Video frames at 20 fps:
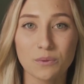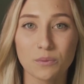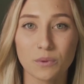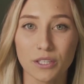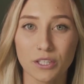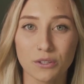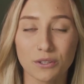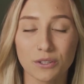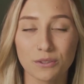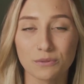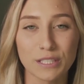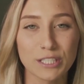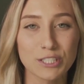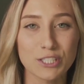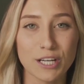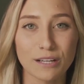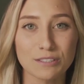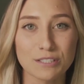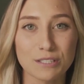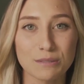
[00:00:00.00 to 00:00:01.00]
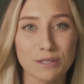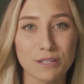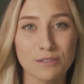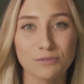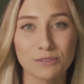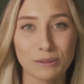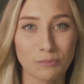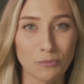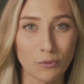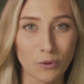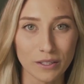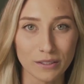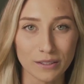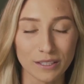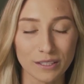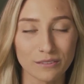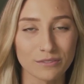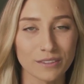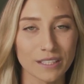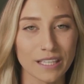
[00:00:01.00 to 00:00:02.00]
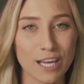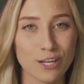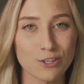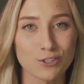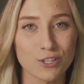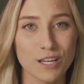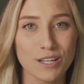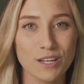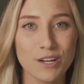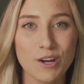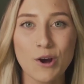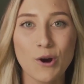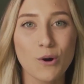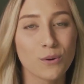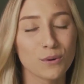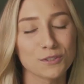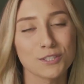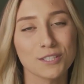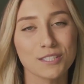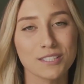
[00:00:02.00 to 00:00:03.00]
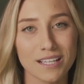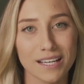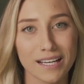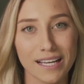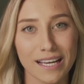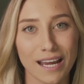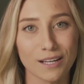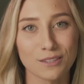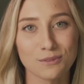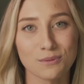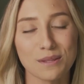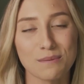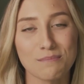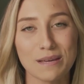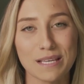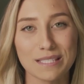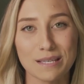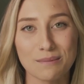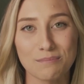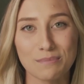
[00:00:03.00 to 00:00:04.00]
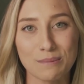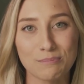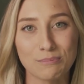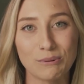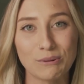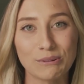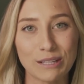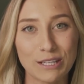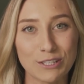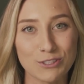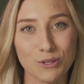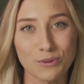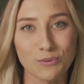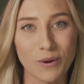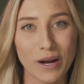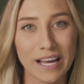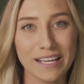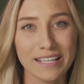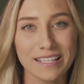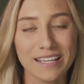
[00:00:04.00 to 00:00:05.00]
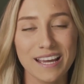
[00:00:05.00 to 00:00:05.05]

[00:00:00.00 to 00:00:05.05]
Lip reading: where you can reach out to me for more clarification or just to connect with amazing people nationwide.